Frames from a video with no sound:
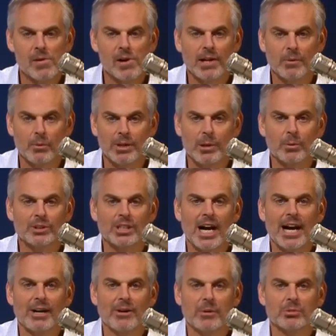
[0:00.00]
When he
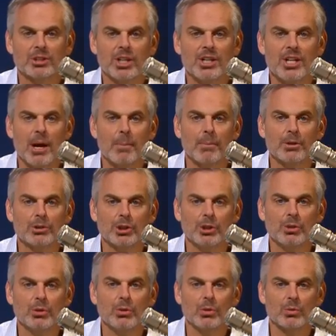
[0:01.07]
retired, he was the number
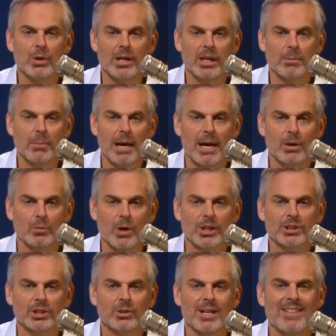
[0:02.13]
two running back
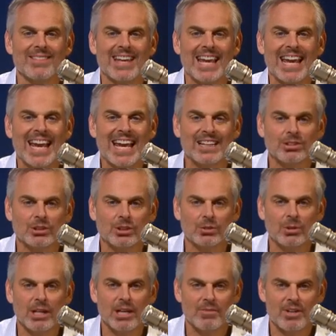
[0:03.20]
rusher in the history
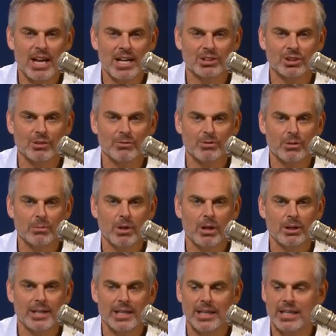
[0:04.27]
of the National Football
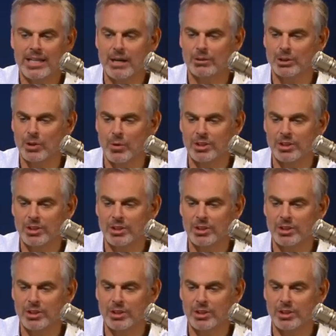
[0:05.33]
League, and he now joins me